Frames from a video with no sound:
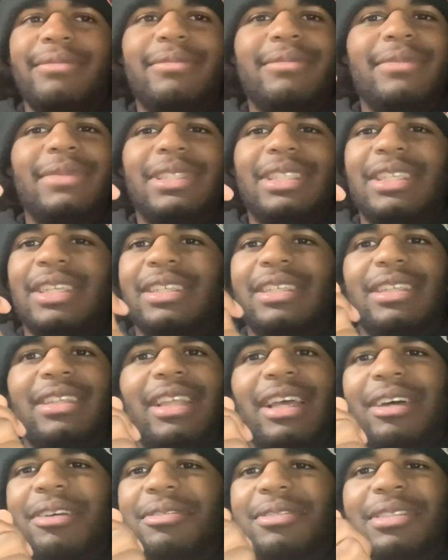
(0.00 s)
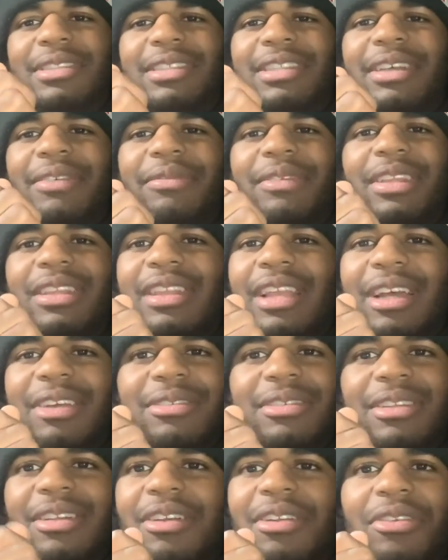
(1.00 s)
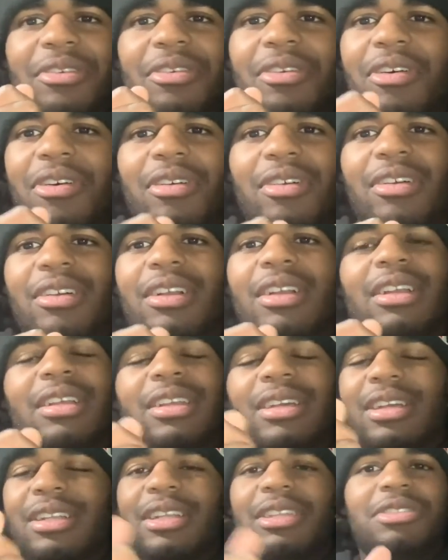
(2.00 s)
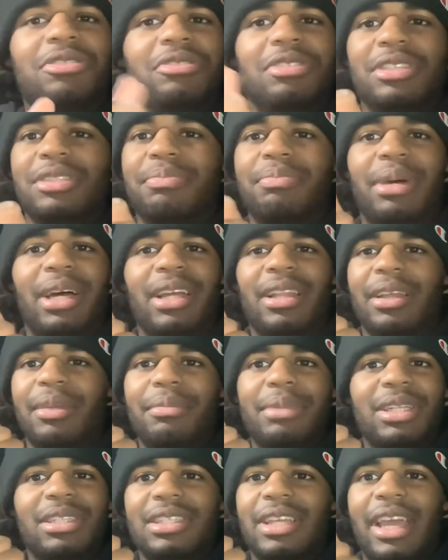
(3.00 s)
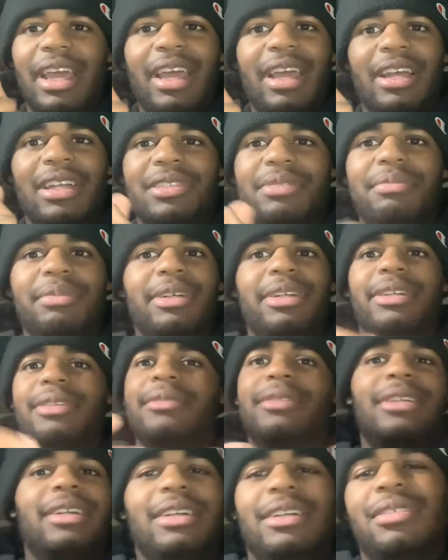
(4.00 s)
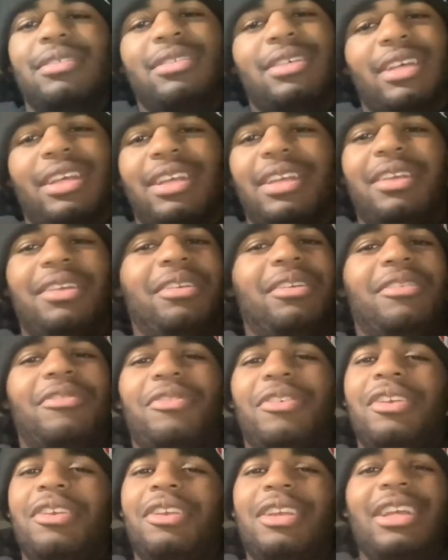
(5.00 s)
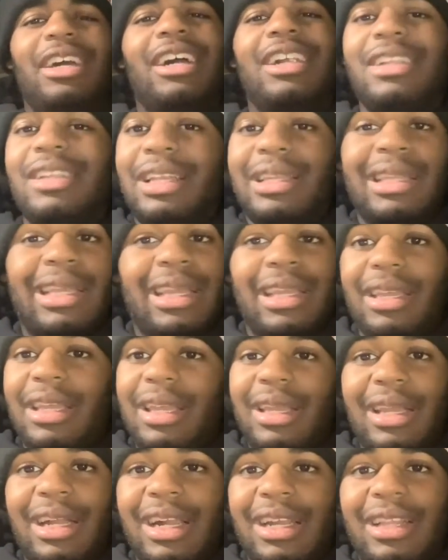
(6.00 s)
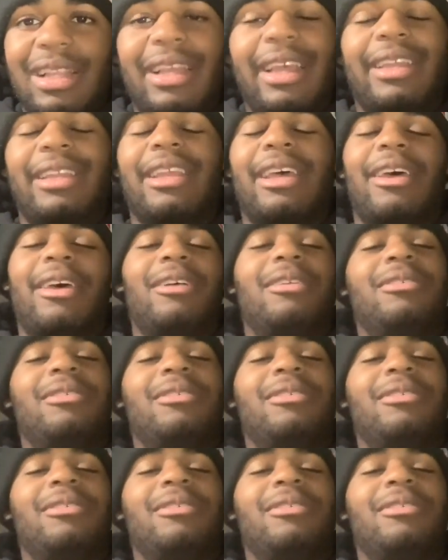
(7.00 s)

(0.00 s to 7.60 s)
$60,000, $70,000 car unless you just buy that bitch cash. But hey, if you ain't got it like that, you ain't got it like that.